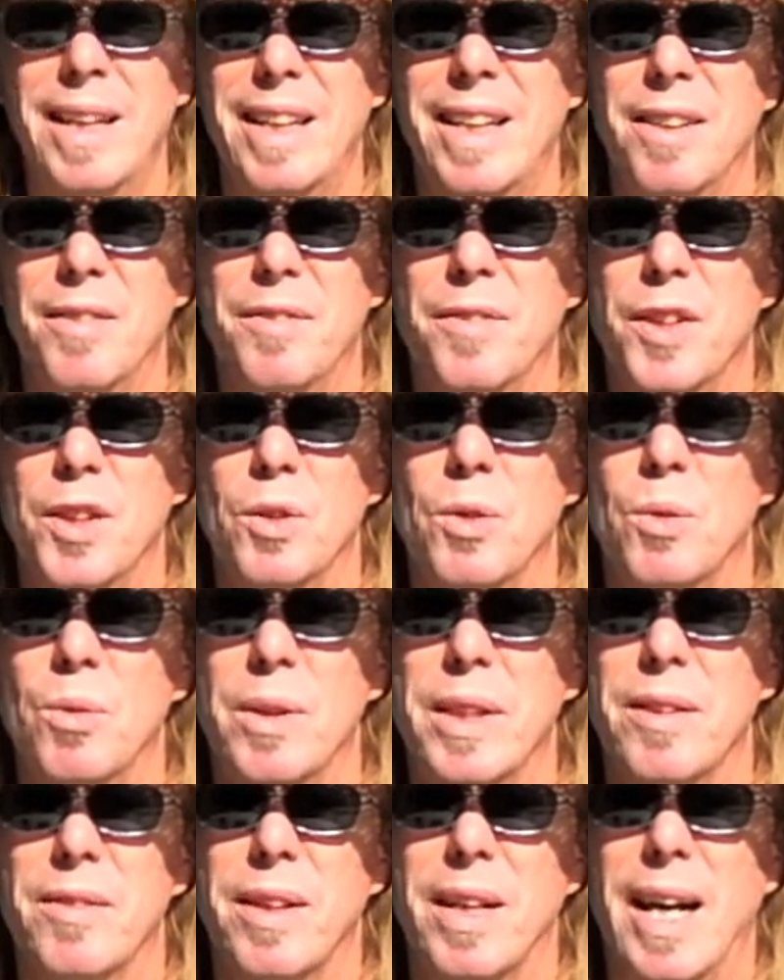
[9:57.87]
If you
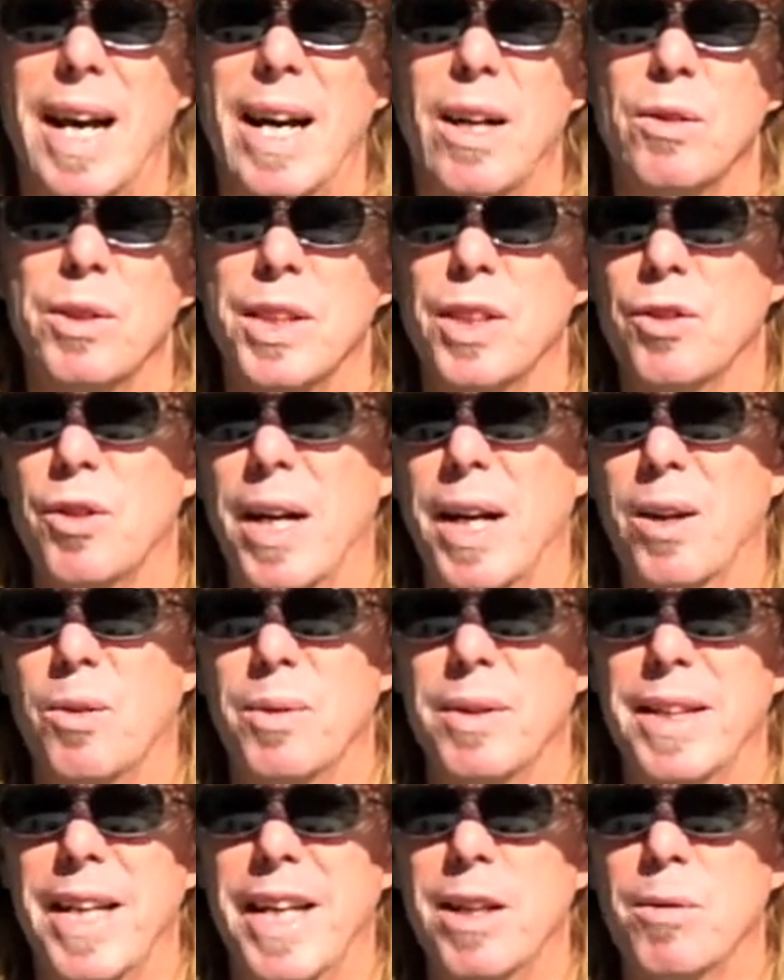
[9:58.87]
live in a housing tract
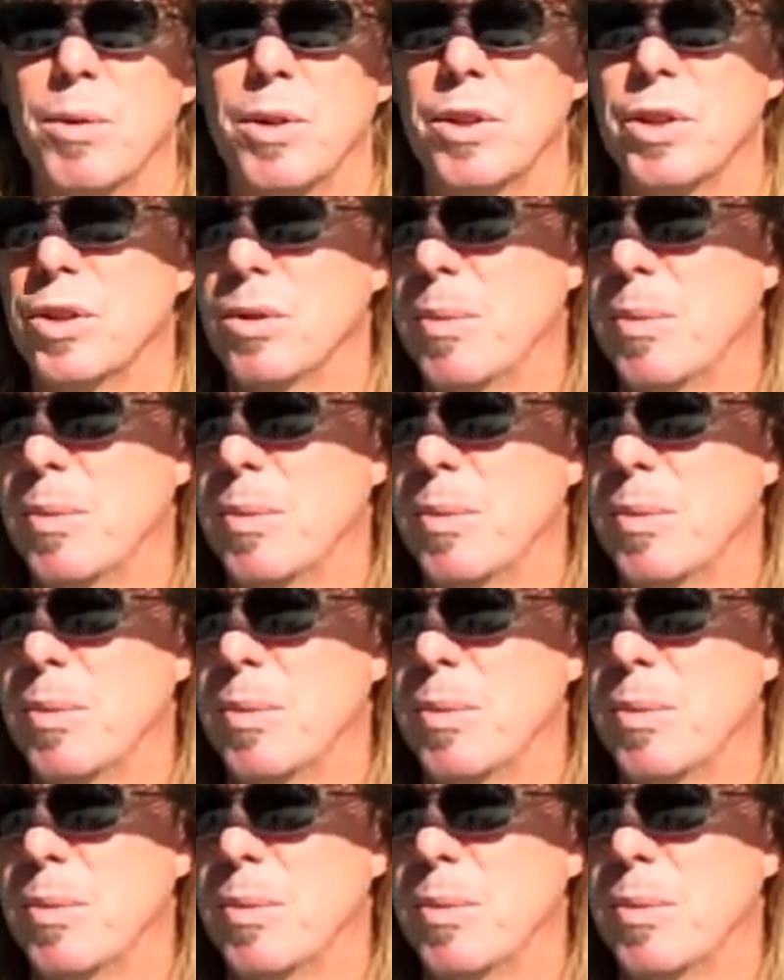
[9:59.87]
with neighbors,